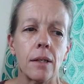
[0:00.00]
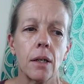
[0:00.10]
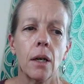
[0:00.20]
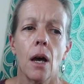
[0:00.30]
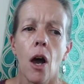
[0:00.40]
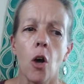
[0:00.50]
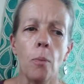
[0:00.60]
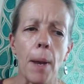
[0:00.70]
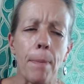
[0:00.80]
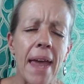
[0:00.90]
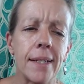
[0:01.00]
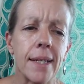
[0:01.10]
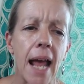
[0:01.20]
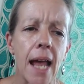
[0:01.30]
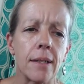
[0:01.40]
Oh, my painted
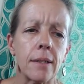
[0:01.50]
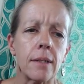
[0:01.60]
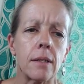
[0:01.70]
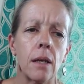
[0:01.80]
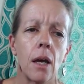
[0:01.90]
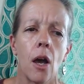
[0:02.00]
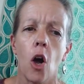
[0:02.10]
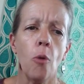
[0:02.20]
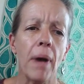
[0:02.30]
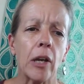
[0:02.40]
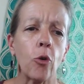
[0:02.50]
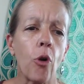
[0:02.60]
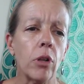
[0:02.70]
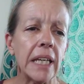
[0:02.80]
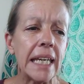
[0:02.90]
ants! Oh, my crawling
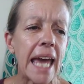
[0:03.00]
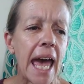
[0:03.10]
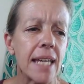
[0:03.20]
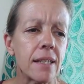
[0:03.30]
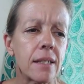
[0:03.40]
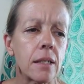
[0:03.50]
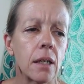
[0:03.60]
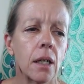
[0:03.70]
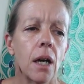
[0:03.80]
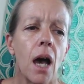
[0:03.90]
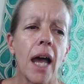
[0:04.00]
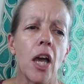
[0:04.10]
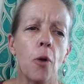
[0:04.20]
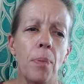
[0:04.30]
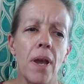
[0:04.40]
cats! I hope
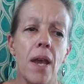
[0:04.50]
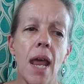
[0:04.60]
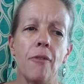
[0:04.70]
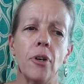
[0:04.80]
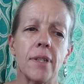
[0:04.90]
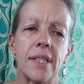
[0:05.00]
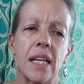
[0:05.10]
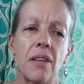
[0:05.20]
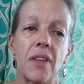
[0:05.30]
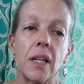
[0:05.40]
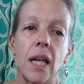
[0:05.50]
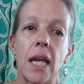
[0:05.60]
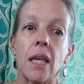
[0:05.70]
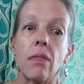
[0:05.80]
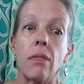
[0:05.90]
never to see anything like
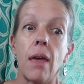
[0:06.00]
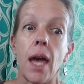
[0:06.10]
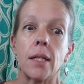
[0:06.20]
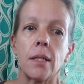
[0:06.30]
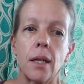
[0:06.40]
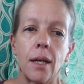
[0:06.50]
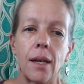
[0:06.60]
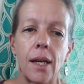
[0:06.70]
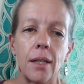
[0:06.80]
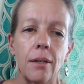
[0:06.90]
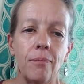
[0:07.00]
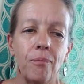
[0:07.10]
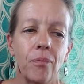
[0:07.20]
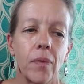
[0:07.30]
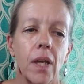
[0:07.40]
that again.
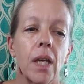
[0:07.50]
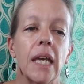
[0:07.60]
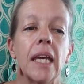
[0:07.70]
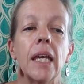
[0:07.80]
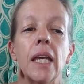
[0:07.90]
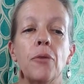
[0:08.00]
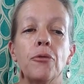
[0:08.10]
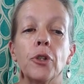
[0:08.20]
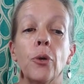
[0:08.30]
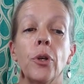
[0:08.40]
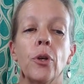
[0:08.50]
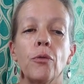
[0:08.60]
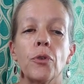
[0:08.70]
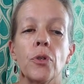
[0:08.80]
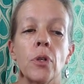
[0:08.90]
He floated over
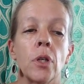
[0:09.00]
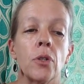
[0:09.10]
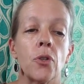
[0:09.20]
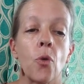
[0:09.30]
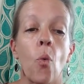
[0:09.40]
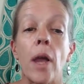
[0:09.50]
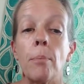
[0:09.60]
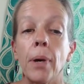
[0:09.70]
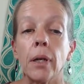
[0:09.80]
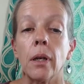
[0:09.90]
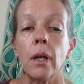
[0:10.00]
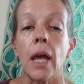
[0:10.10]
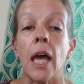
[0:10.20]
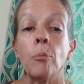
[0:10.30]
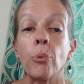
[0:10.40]
to the white button and
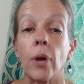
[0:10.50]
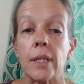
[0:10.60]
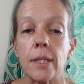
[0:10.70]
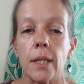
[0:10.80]
pressed it.